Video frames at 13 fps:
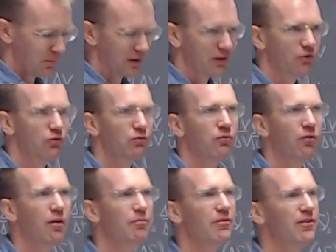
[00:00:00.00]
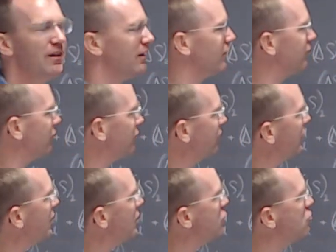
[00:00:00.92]
Because from this,
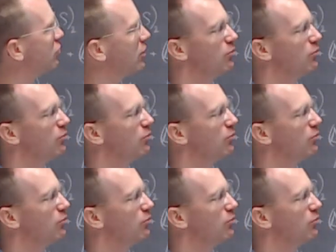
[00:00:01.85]
you